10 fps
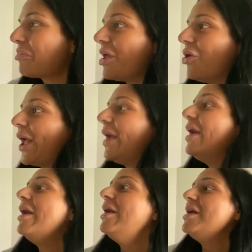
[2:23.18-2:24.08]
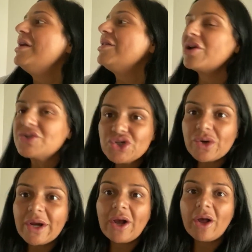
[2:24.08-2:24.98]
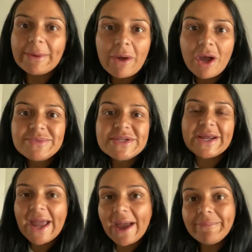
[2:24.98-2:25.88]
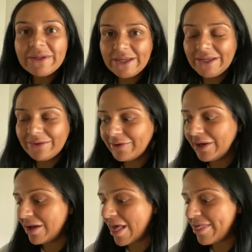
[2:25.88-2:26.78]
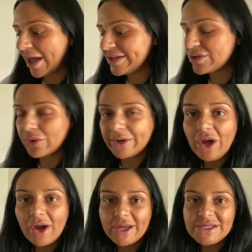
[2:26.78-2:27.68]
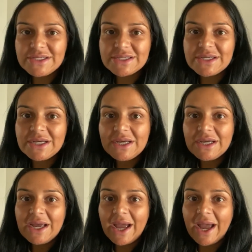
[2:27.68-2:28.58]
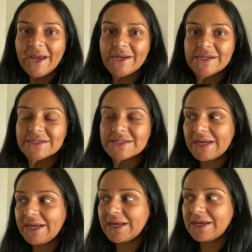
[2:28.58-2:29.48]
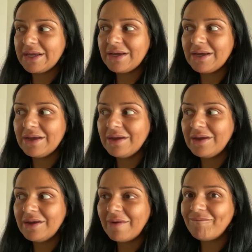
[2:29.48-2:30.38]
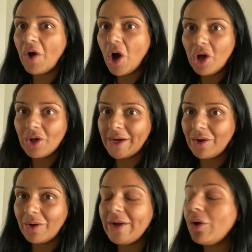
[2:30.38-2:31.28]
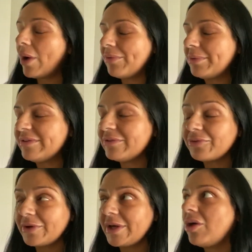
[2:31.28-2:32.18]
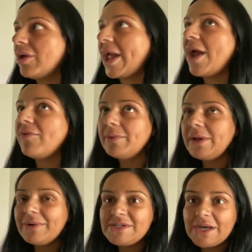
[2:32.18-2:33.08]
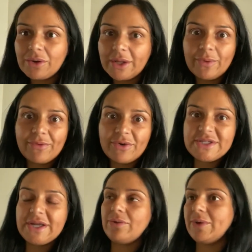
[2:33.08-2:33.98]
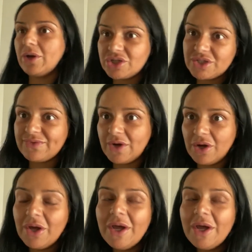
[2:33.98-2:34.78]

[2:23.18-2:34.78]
okay, long story short, I got my mom's and I can't believe that it's already August and it's like fall now. I know everybody's gonna freak out. Like everybody in my town, like whenever I say, oh my gosh, it's fall.